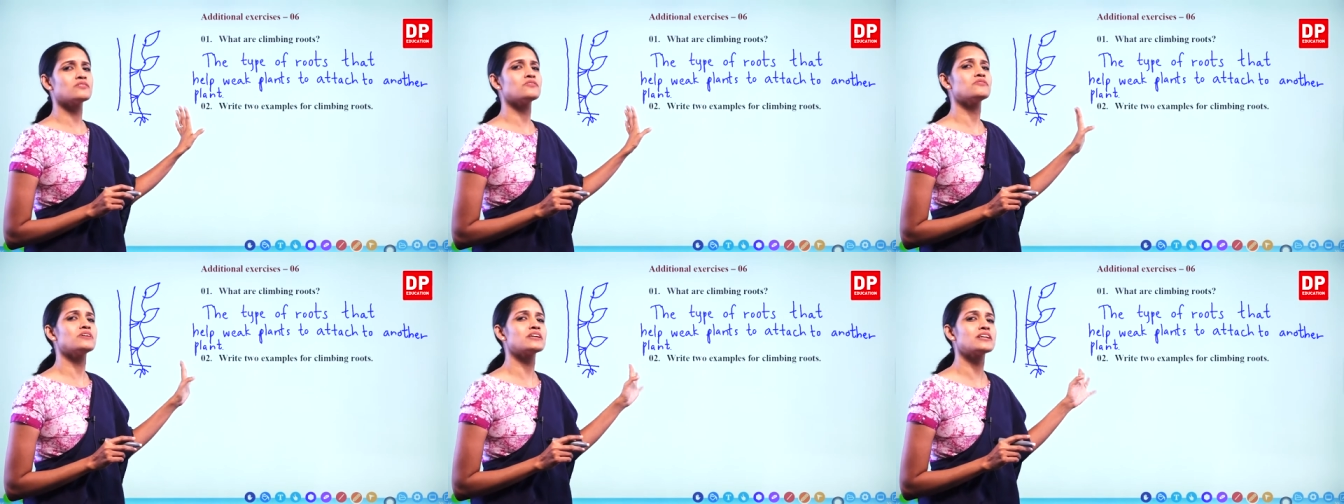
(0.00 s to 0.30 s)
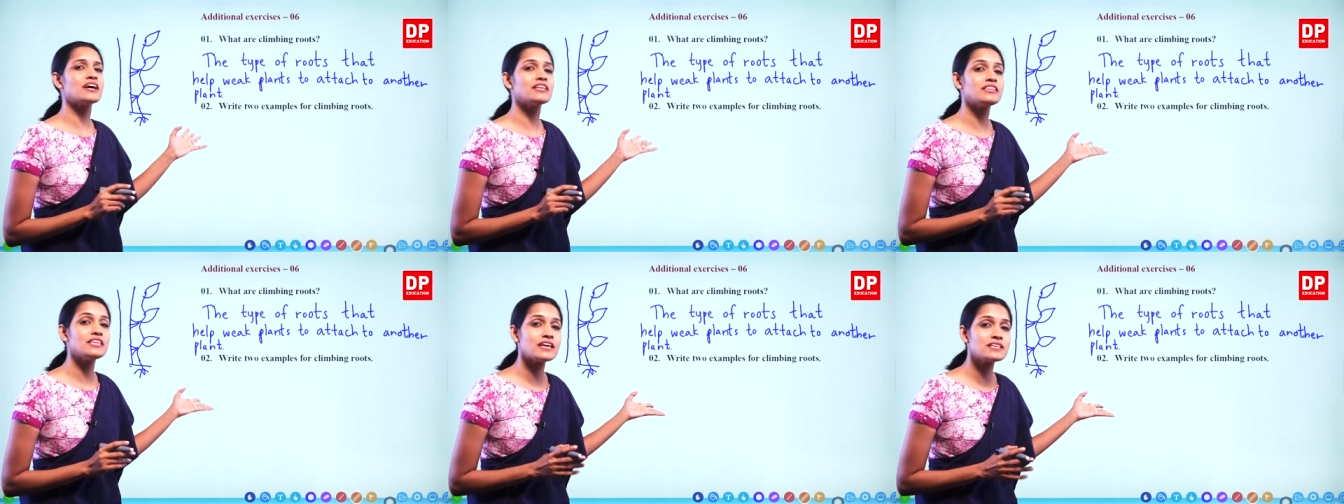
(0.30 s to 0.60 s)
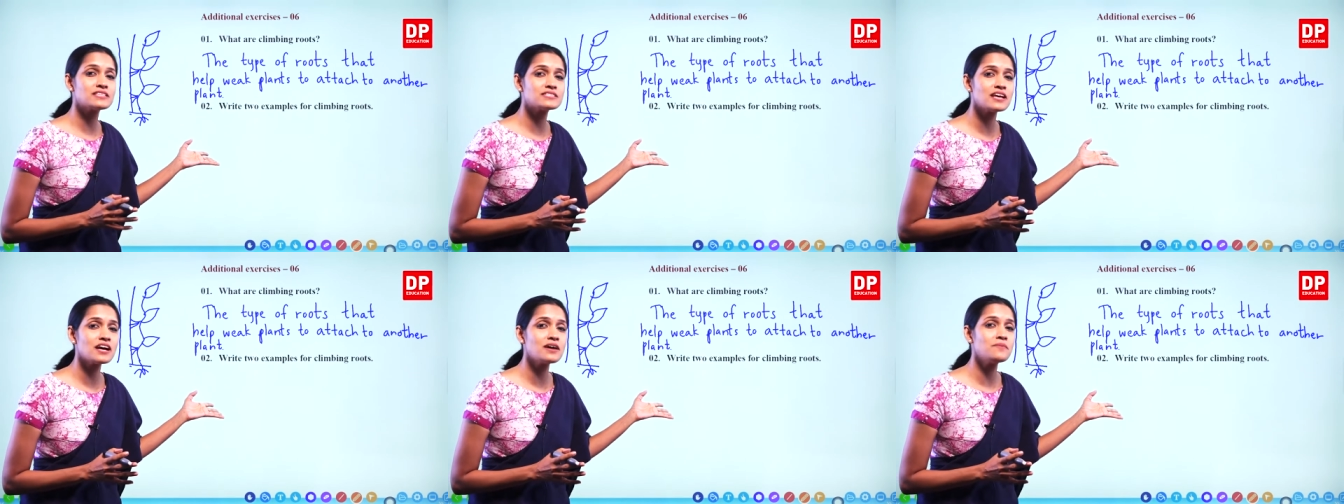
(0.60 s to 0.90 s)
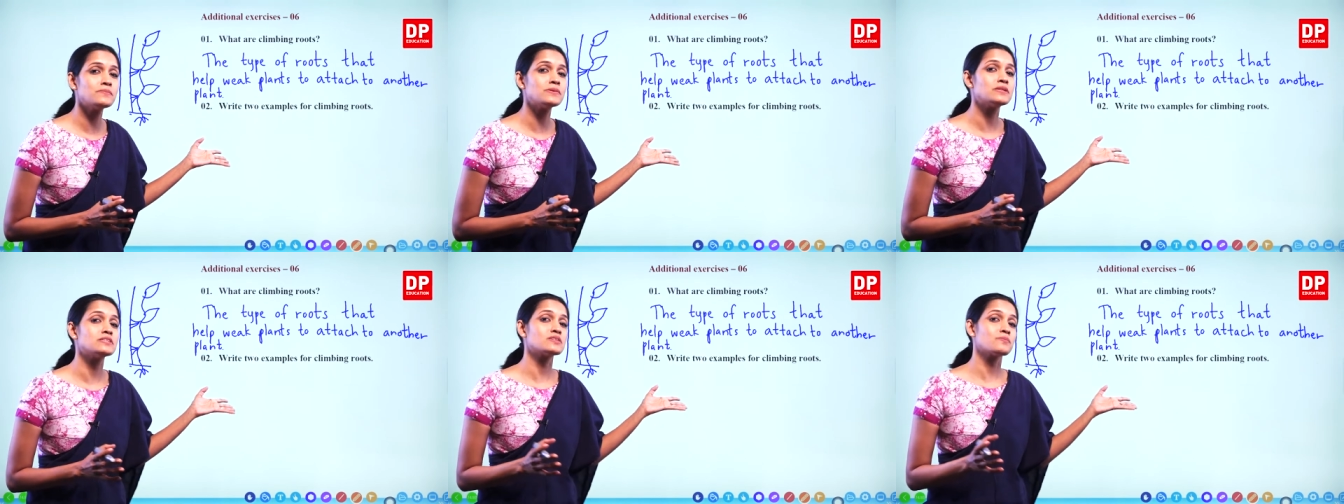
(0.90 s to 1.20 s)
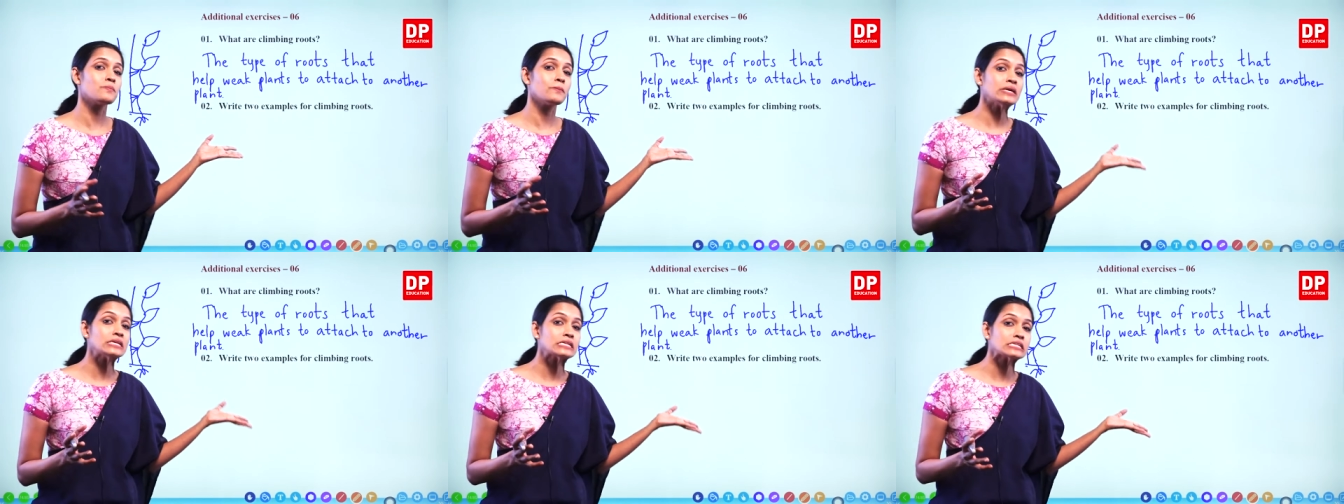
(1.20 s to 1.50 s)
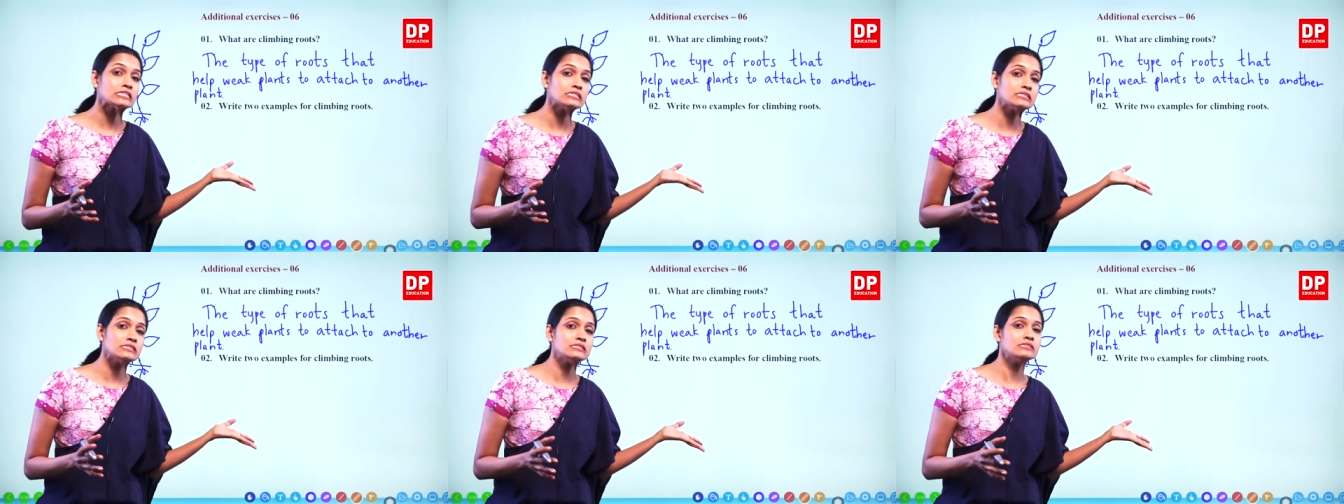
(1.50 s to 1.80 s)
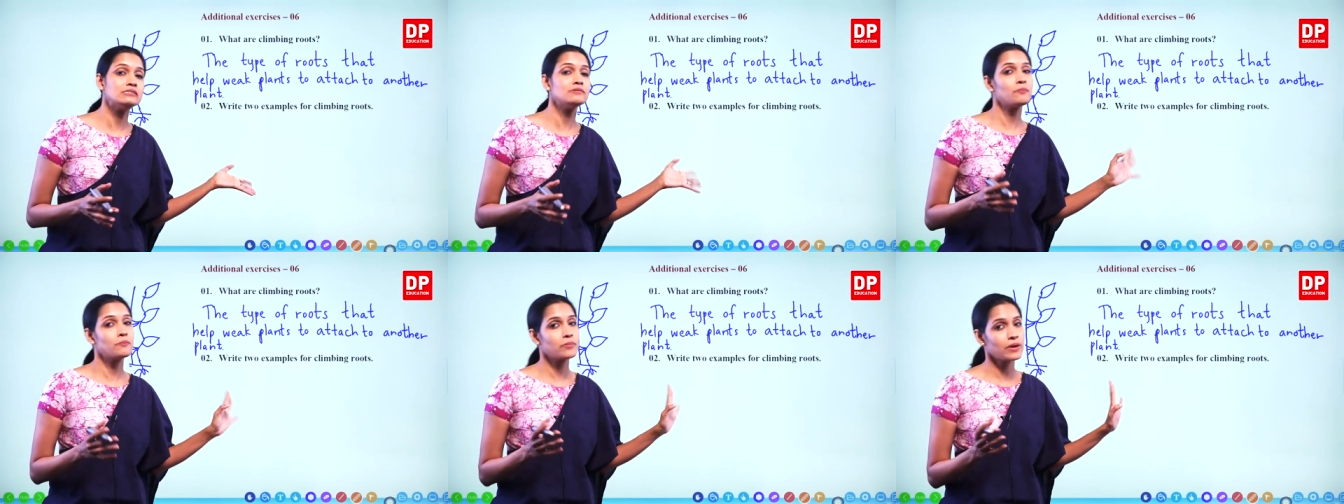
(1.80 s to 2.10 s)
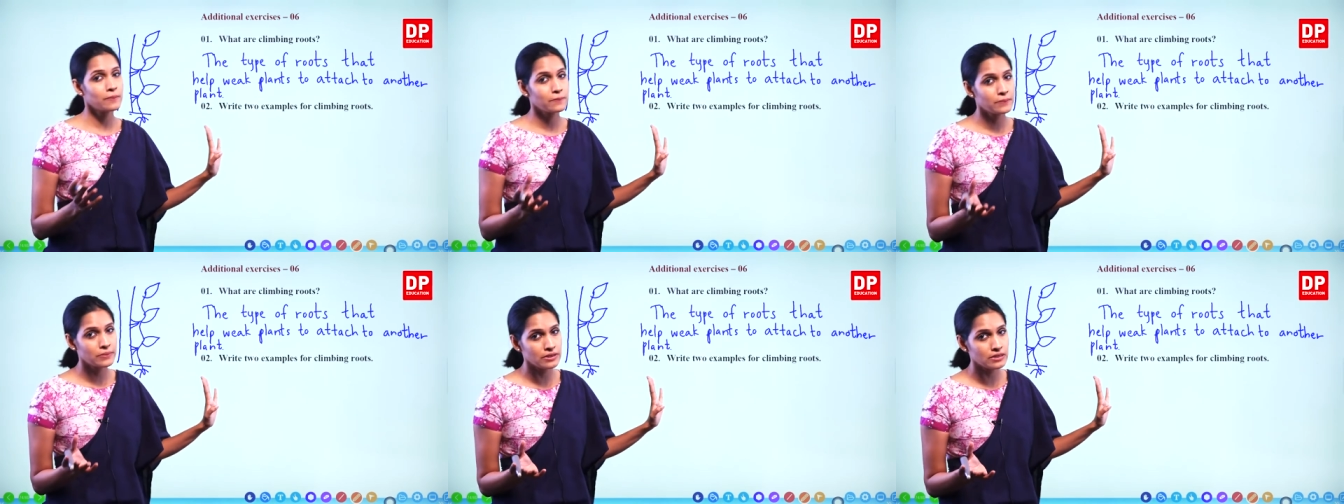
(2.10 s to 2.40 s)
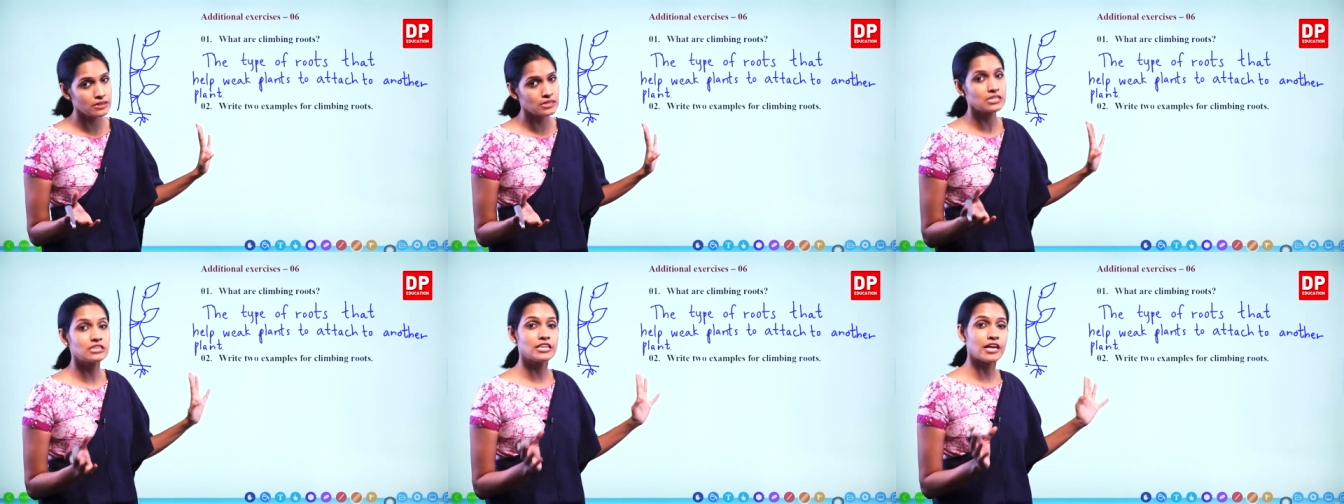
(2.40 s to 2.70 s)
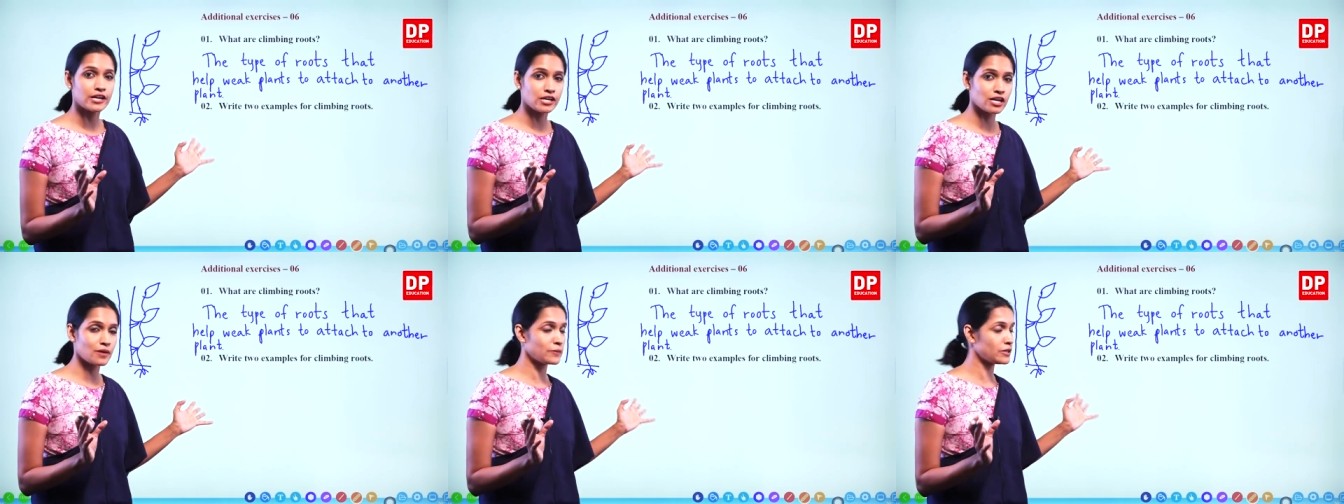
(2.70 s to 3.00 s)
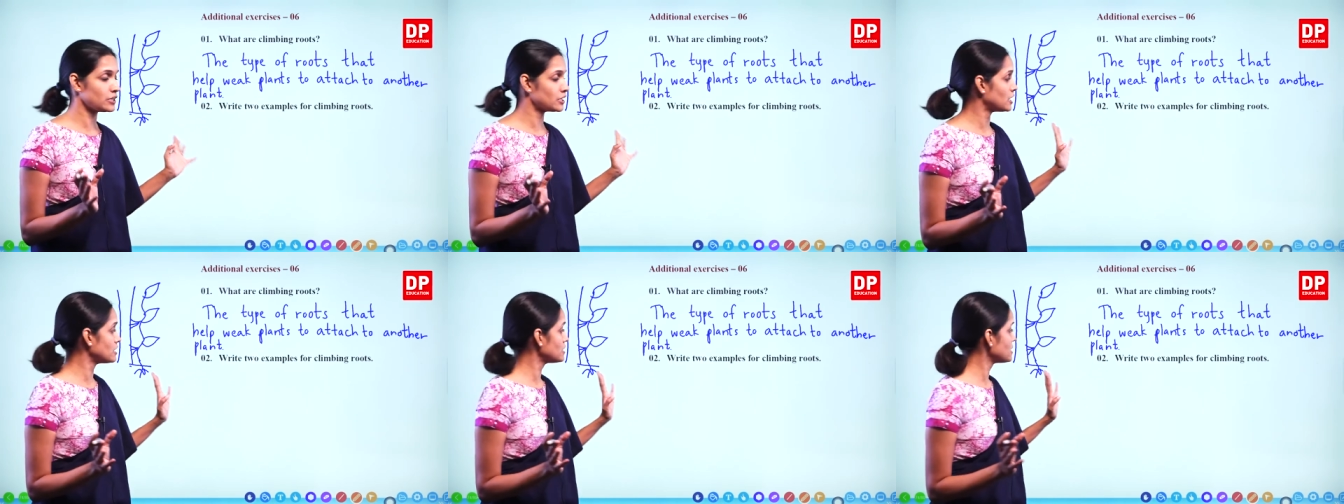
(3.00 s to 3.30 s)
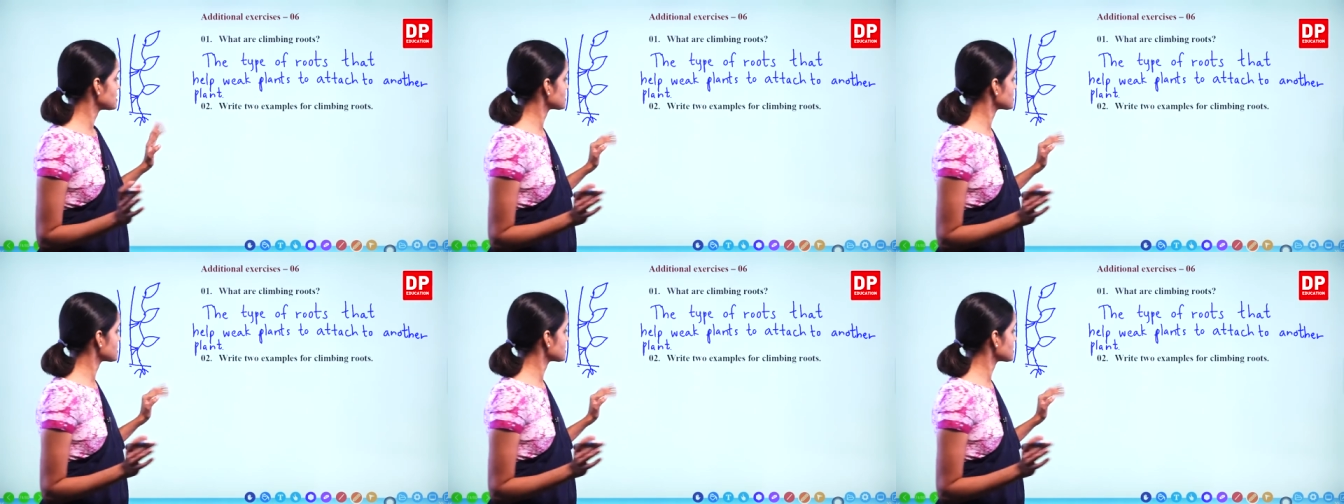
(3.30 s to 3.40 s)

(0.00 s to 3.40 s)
What are the examples? Beetle, pepper, they are coming under